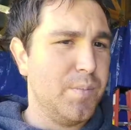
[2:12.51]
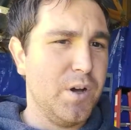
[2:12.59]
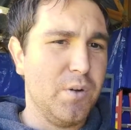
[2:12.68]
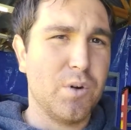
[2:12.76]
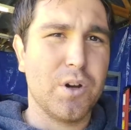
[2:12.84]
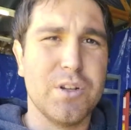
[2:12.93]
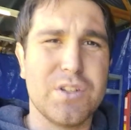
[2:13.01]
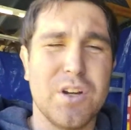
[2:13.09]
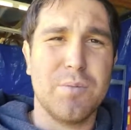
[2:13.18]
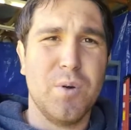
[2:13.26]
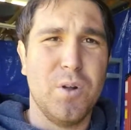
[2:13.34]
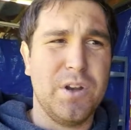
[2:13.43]
but we're gonna
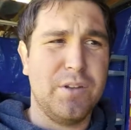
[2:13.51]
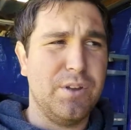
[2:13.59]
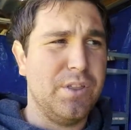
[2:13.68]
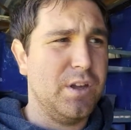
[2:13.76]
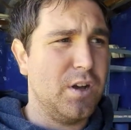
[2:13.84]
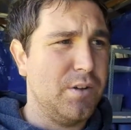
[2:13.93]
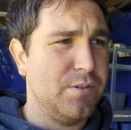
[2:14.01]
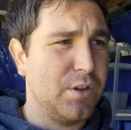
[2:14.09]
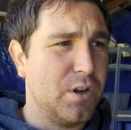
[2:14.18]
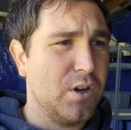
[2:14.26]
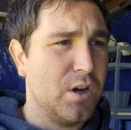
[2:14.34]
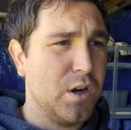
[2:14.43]
start pulling everything off the
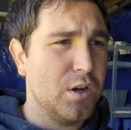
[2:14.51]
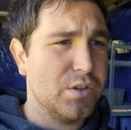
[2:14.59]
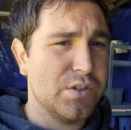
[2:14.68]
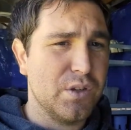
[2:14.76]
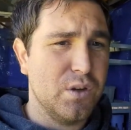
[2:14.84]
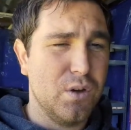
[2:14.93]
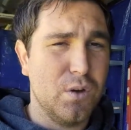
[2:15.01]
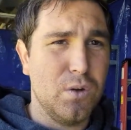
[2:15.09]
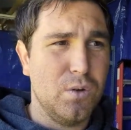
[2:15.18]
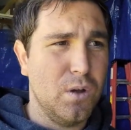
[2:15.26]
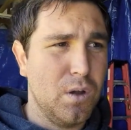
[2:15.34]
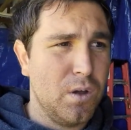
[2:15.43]
car so